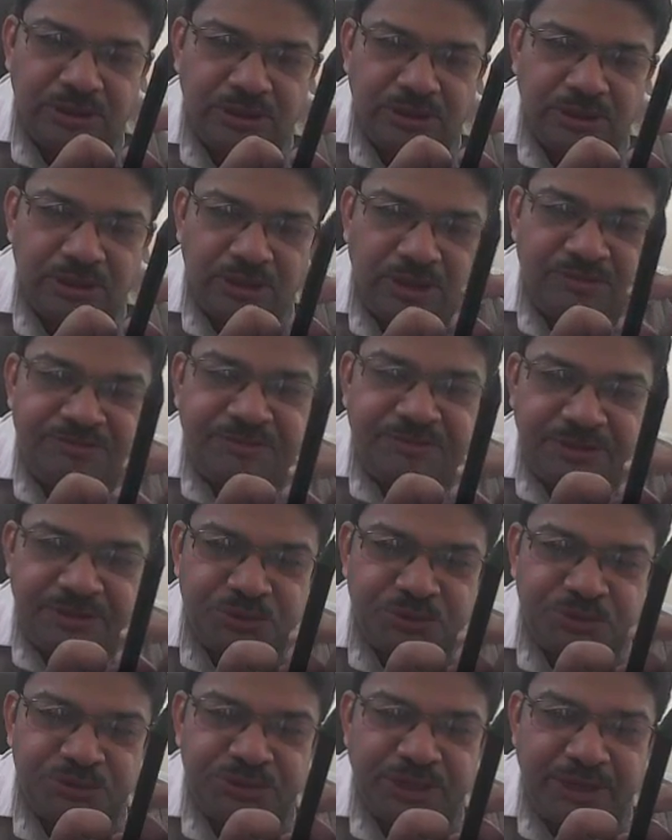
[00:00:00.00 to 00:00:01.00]
if I
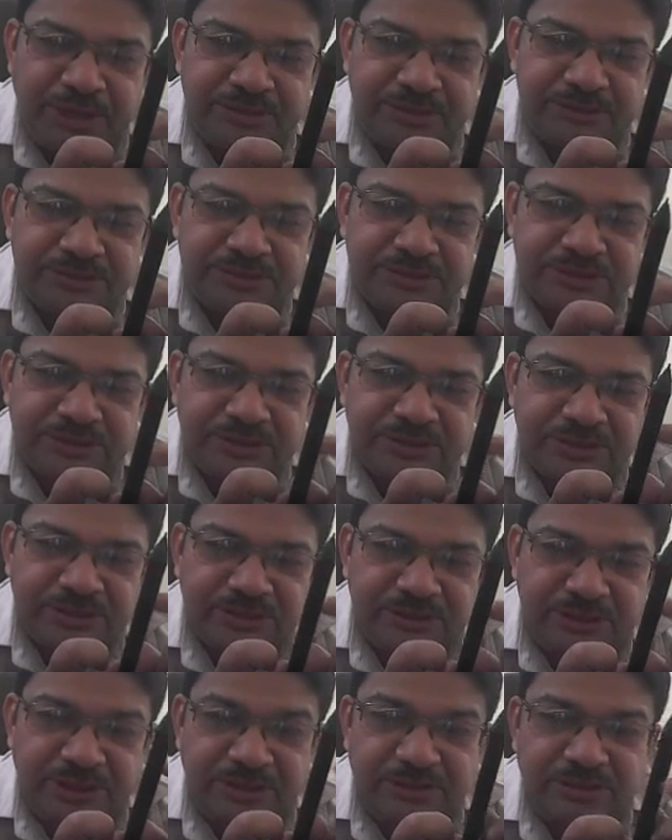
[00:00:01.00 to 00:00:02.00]
do that,
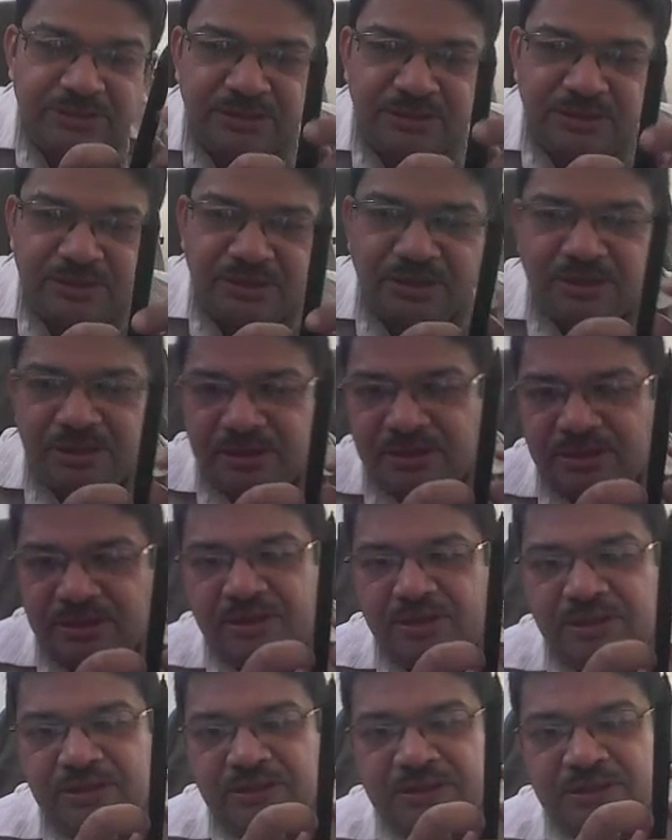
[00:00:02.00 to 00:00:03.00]
then
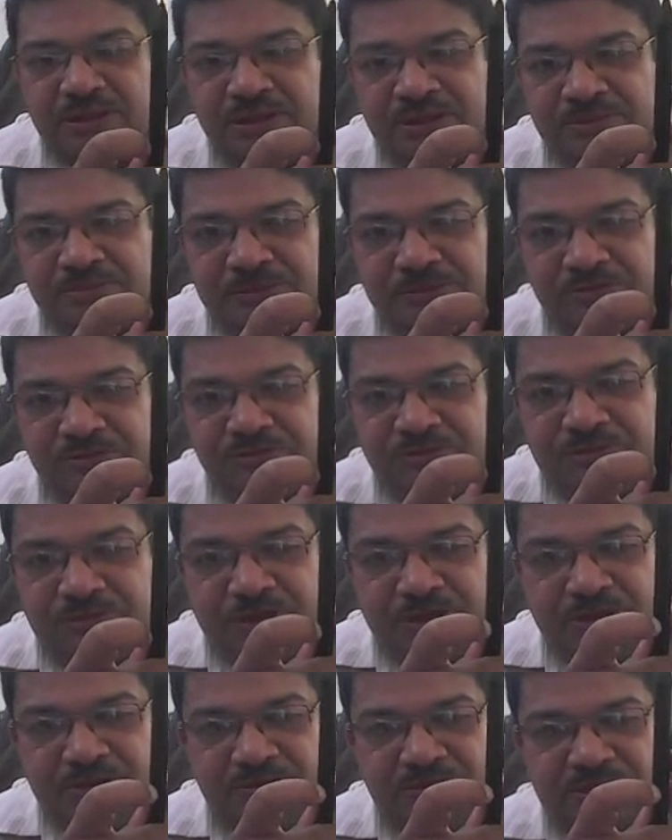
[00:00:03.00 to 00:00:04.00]
the
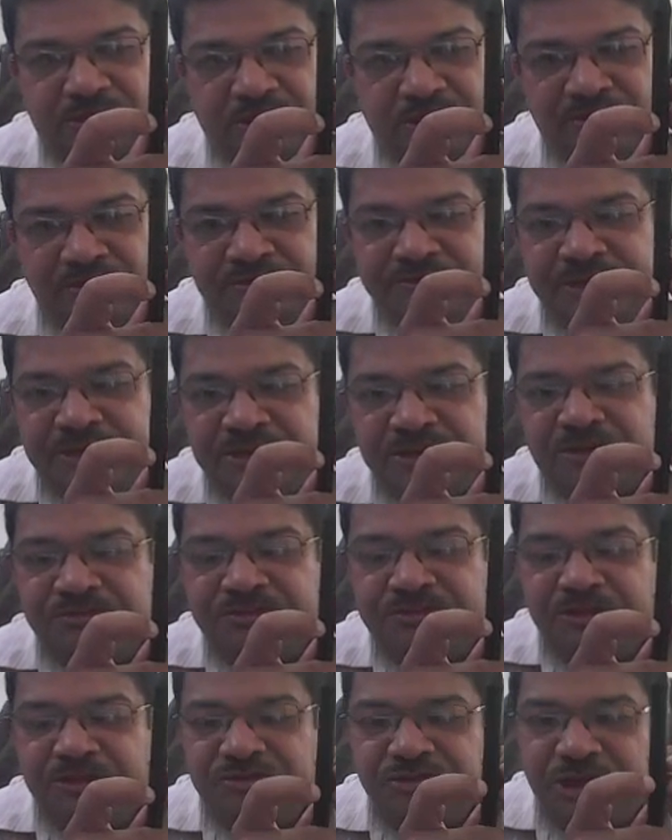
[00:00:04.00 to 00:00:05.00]
effect of
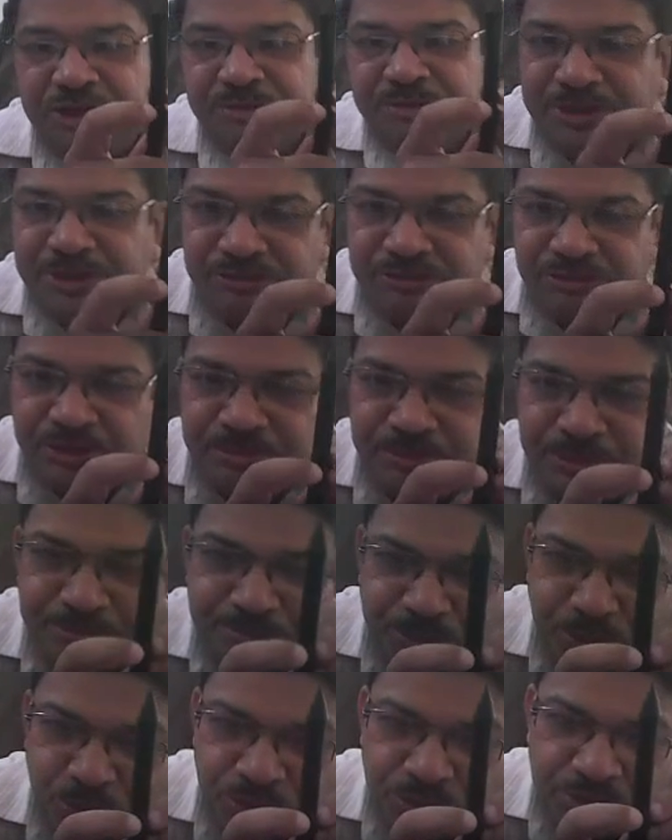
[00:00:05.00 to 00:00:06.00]
confinement will be
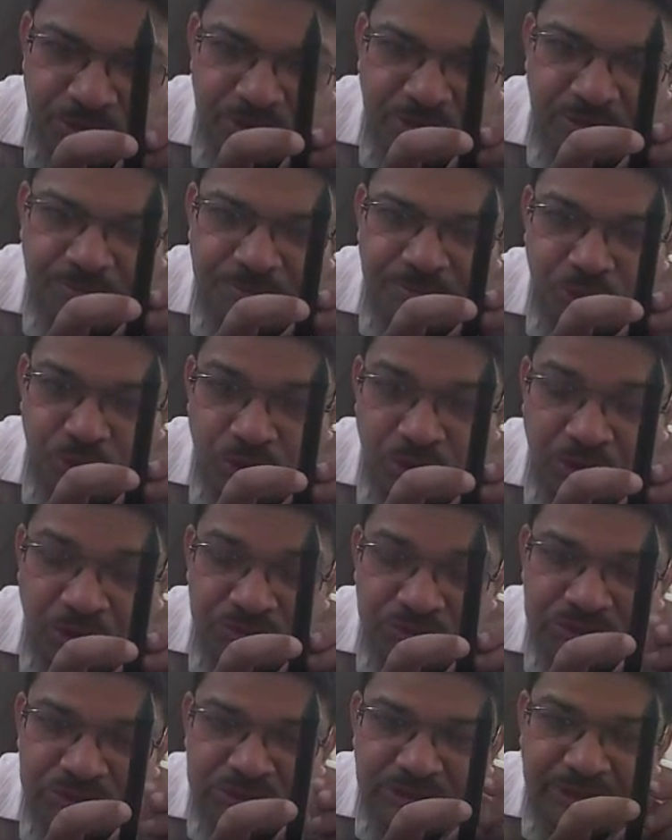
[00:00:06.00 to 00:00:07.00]
more
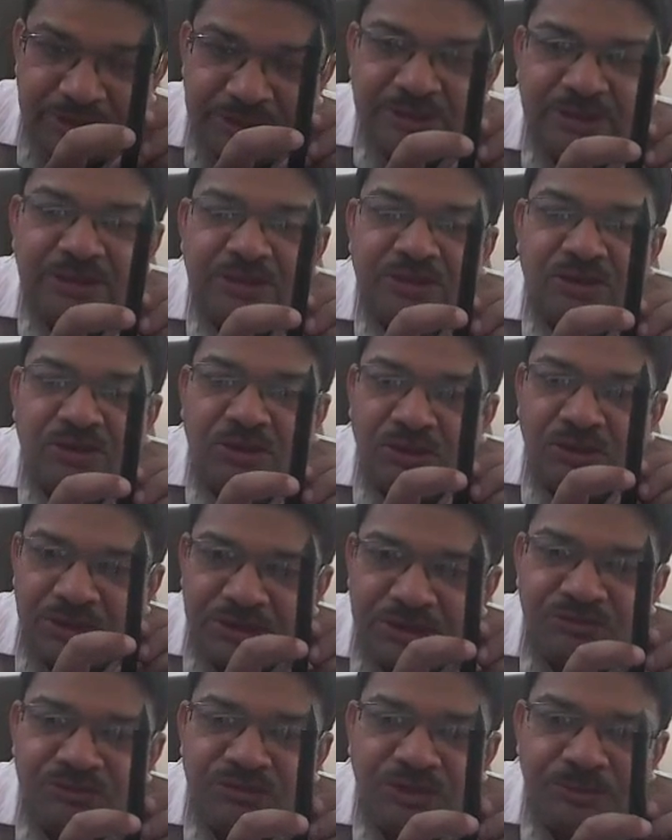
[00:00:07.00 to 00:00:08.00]
pronounced, and the
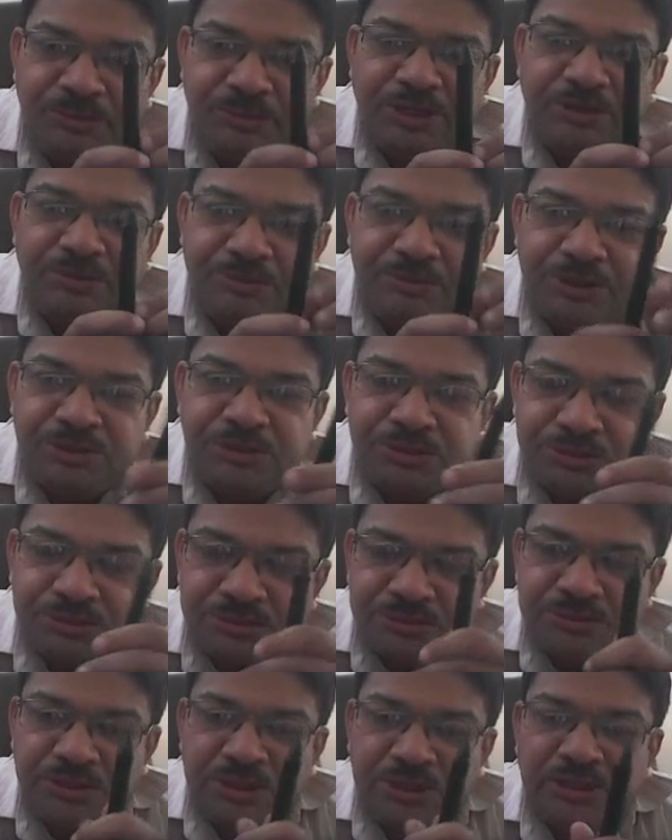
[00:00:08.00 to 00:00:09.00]
concrete will be able
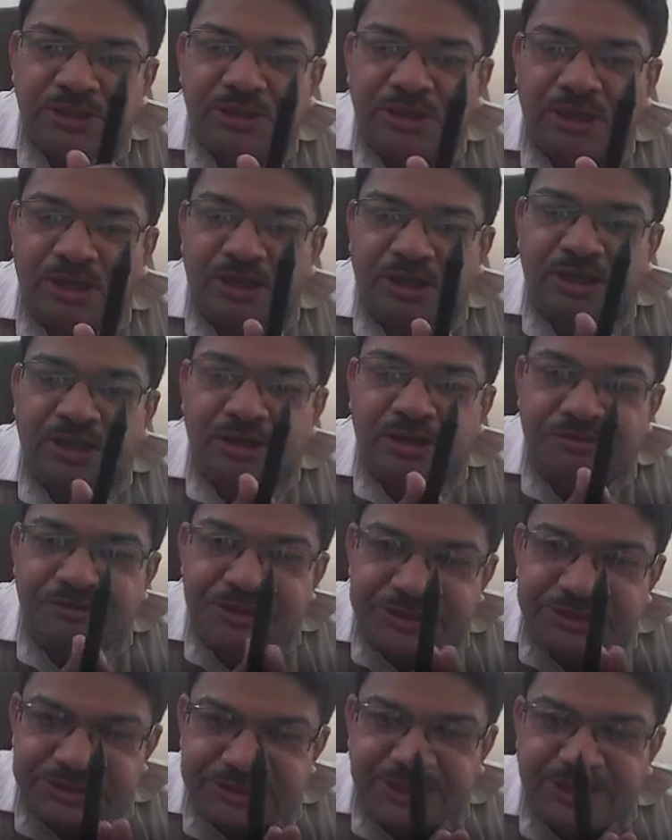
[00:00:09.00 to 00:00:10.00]
to
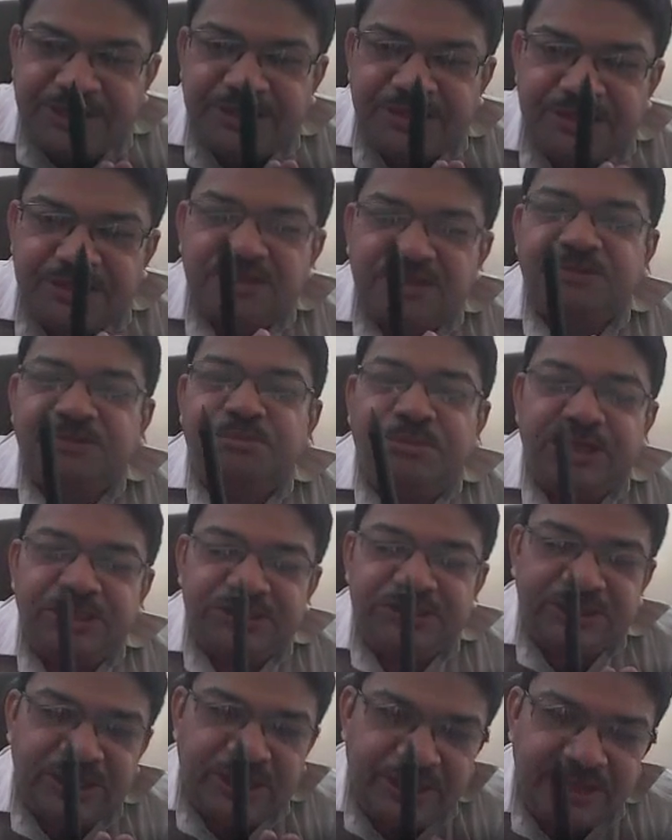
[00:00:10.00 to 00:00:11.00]
withstand
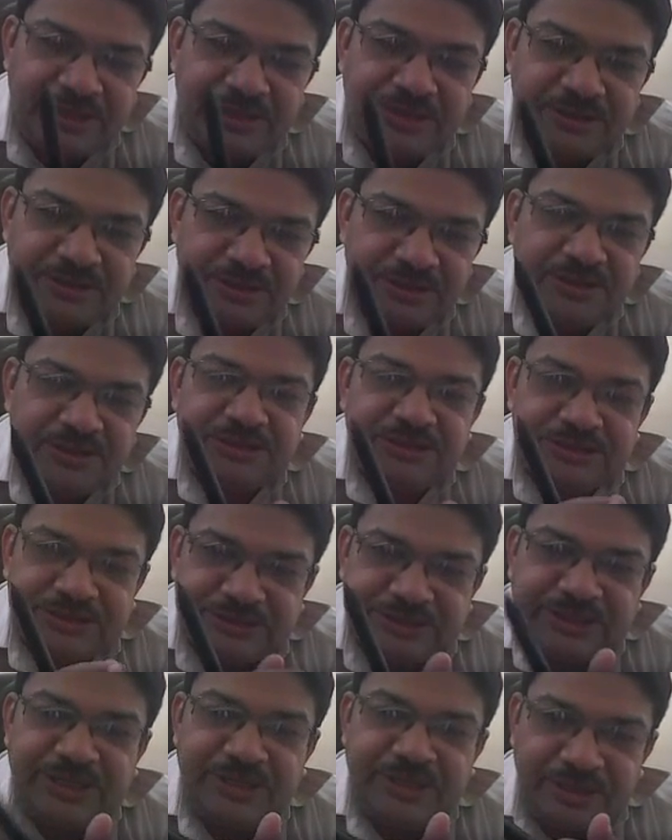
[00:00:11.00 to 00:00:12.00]
much higher
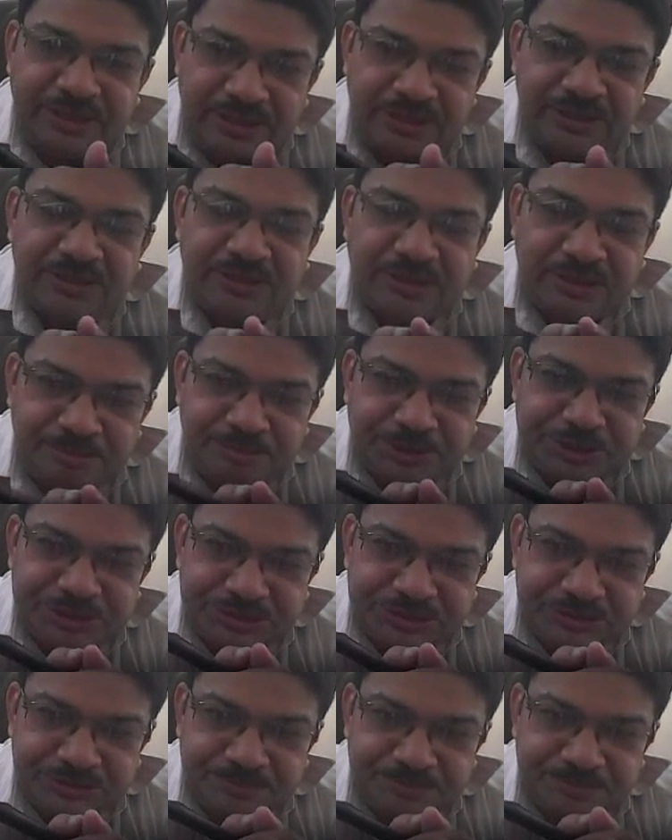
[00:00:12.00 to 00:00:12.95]
strain in compression.